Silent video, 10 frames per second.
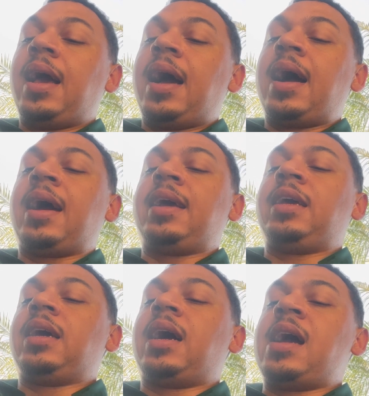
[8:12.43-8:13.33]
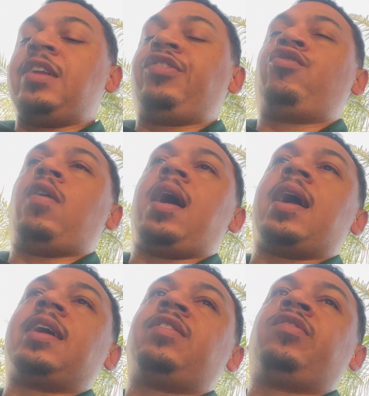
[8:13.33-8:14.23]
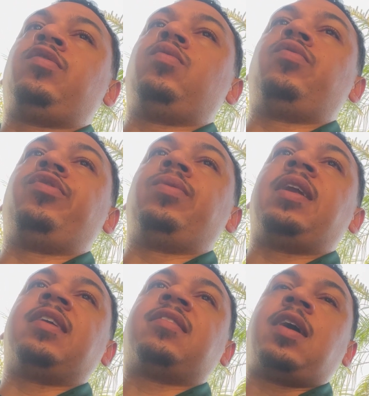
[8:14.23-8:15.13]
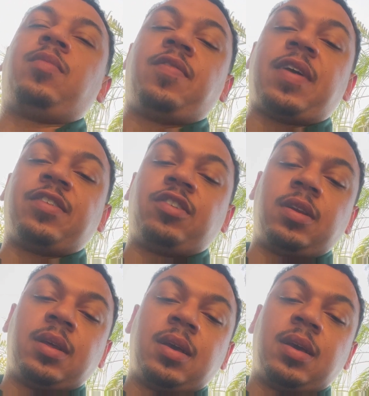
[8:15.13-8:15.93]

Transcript: I try to do it in a timely fashion.